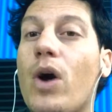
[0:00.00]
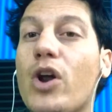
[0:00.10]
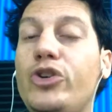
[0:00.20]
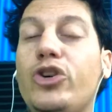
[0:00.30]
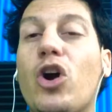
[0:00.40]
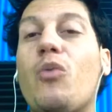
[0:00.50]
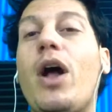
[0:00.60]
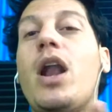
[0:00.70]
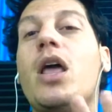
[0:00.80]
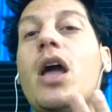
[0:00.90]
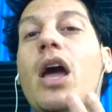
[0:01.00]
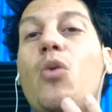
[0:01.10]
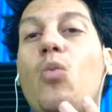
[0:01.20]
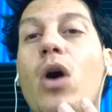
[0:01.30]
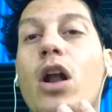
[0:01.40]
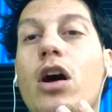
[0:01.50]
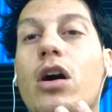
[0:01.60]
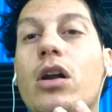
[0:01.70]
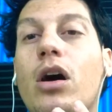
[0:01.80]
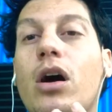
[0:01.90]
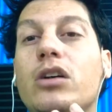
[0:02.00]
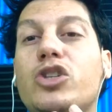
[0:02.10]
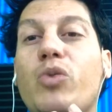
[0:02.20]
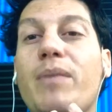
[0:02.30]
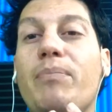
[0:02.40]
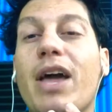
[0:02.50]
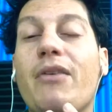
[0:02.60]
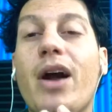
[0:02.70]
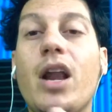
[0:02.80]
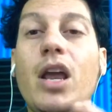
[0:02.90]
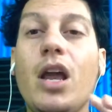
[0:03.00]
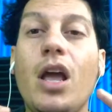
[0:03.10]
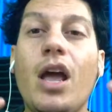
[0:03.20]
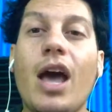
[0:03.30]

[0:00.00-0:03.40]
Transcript: one on joke writing, and one on screenplay writing.